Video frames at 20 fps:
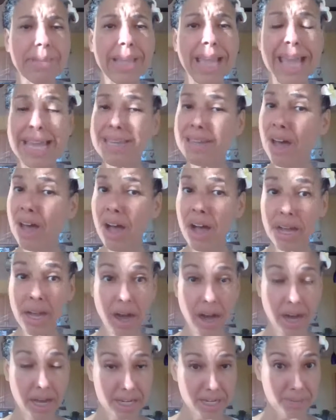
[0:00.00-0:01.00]
and not
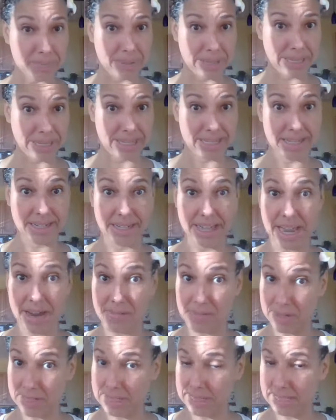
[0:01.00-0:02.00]
caught up in
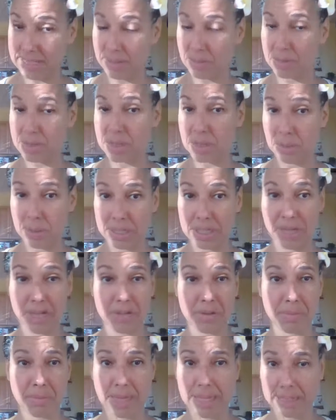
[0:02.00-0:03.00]
everything that was going on
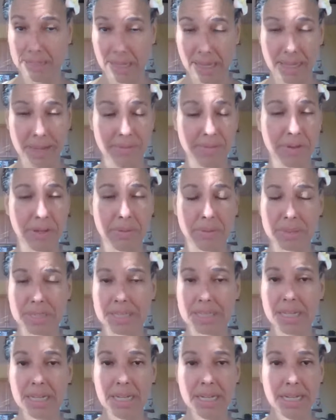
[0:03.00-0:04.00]
in my life, I
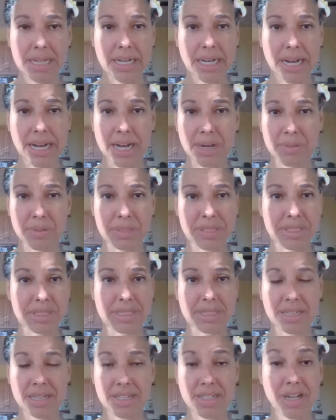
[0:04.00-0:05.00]
was
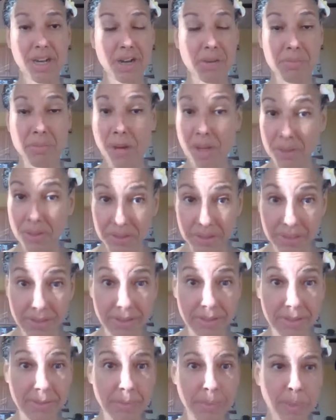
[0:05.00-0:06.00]
a young
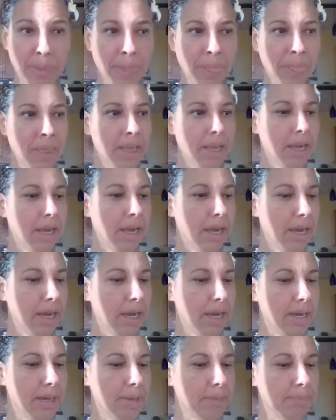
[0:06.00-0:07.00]
mother,
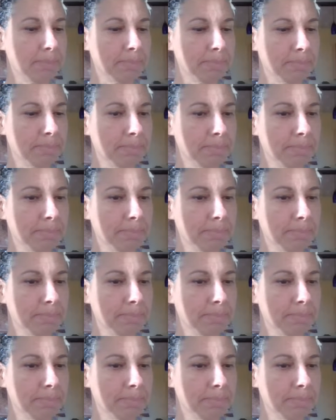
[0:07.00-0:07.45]
um,